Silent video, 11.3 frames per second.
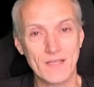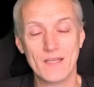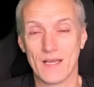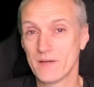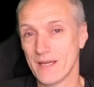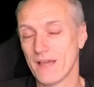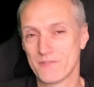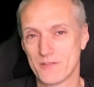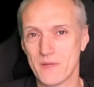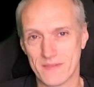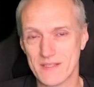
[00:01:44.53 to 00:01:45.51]
I'm going to have
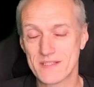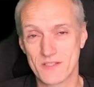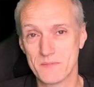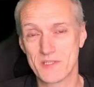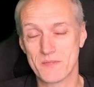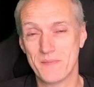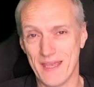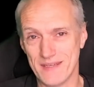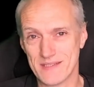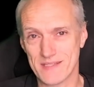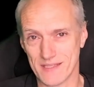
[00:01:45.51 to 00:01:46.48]
to, there's going to be some
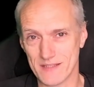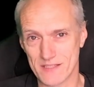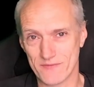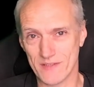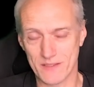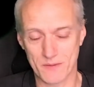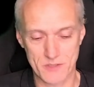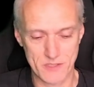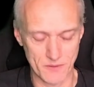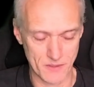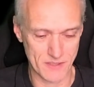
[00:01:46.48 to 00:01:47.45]
editing in this video
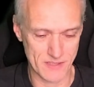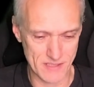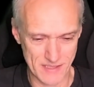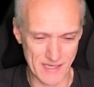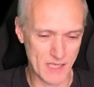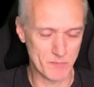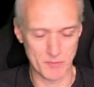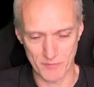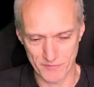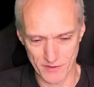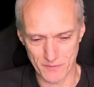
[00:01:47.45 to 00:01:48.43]
too, because it's an album
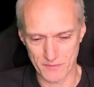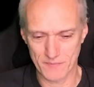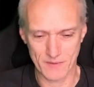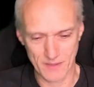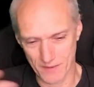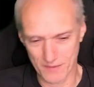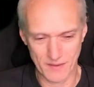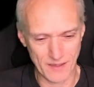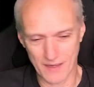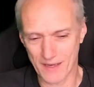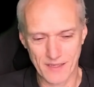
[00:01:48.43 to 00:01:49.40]
review.
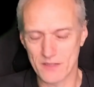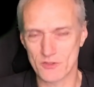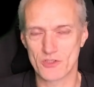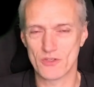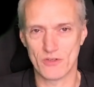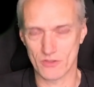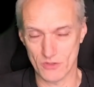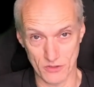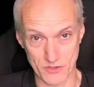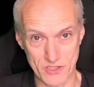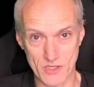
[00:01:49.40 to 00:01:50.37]
I can't just talk
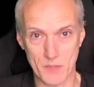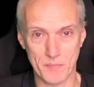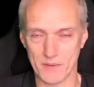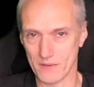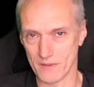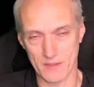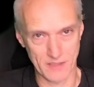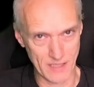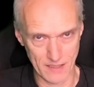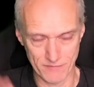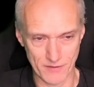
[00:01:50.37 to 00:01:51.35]
non-stop and
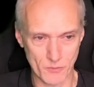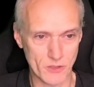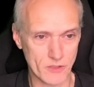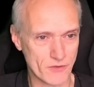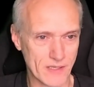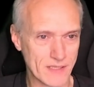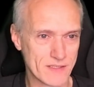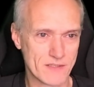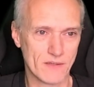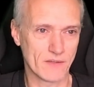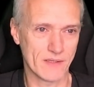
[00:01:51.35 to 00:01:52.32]
get every word right. It's
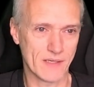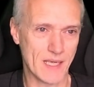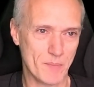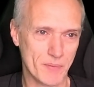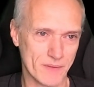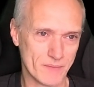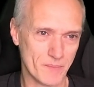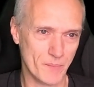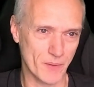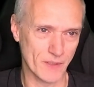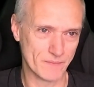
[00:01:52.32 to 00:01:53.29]
not going to happen.
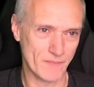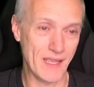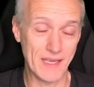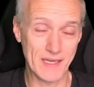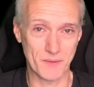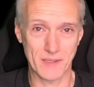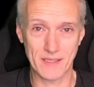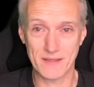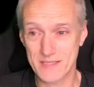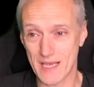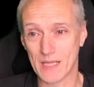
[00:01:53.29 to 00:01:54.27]
But anyway,
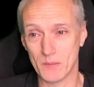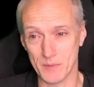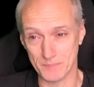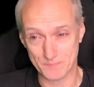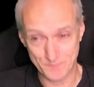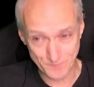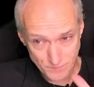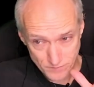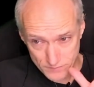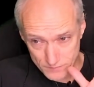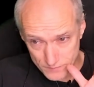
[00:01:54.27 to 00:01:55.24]
this album
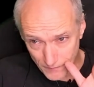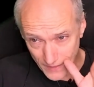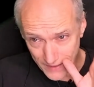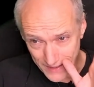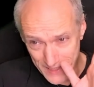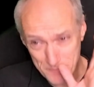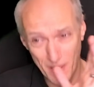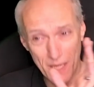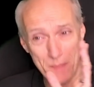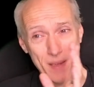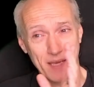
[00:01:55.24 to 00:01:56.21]
is by
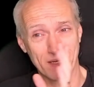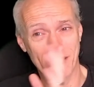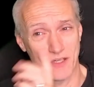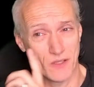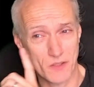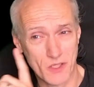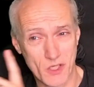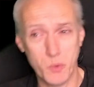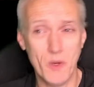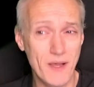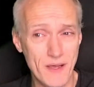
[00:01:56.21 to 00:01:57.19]
a band called
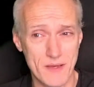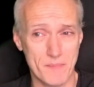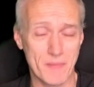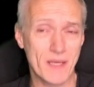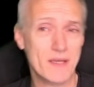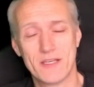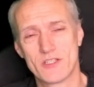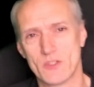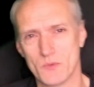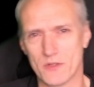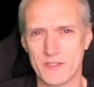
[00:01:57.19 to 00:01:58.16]
Qaalm, as
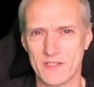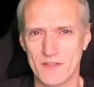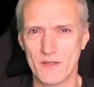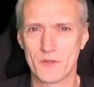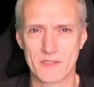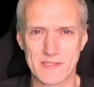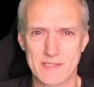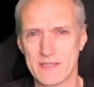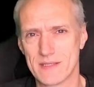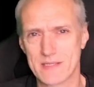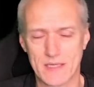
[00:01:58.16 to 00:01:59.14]
you already know because it's
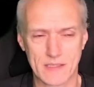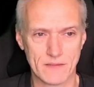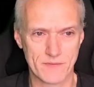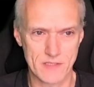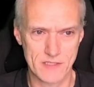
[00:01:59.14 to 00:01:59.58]
in the title of this